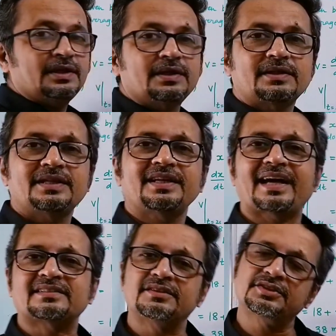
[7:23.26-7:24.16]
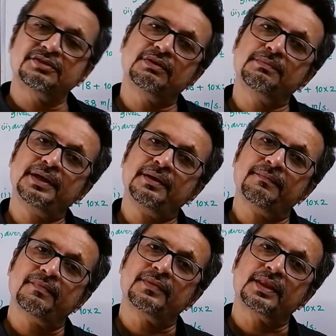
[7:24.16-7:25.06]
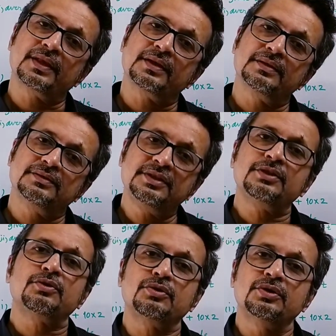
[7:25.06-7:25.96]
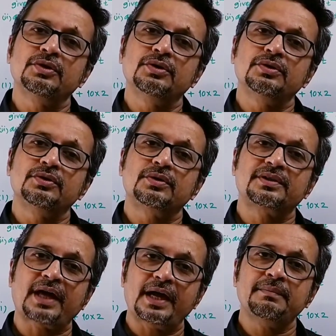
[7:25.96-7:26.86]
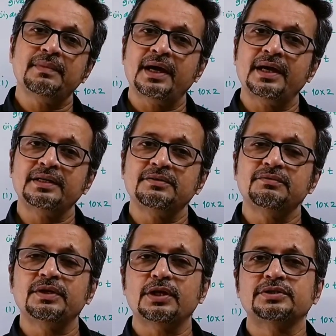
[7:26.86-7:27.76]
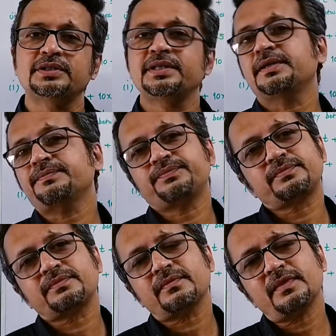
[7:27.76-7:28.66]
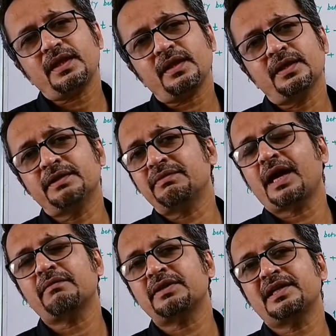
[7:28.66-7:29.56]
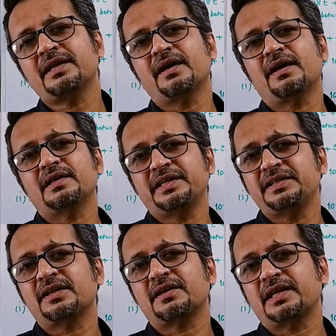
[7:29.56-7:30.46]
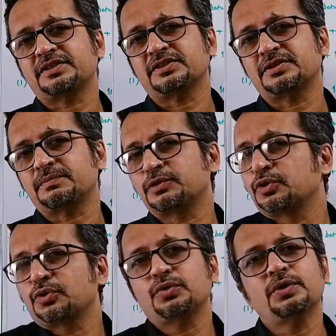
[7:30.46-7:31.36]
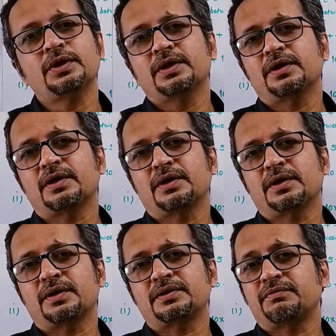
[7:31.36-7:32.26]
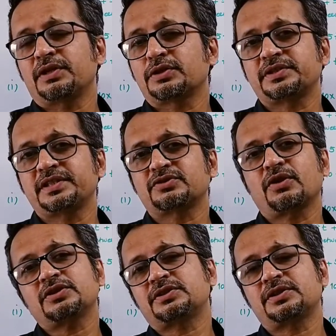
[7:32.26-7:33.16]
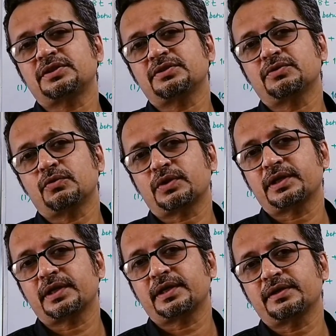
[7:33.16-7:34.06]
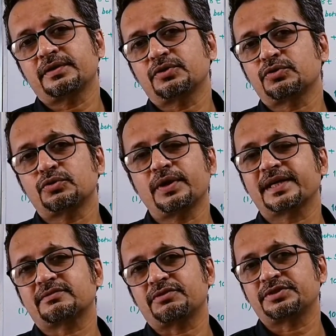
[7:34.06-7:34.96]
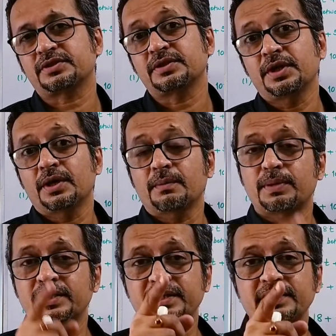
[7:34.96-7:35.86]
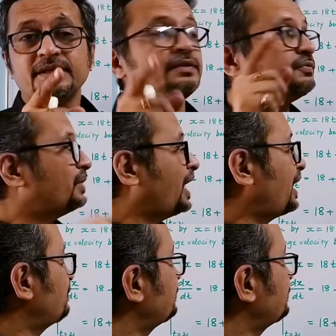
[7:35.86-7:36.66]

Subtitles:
then acceleration will be 0. Time and velocity, they will have a linear relationship. No, the velocity is constant over there, so no acceleration. But then if you have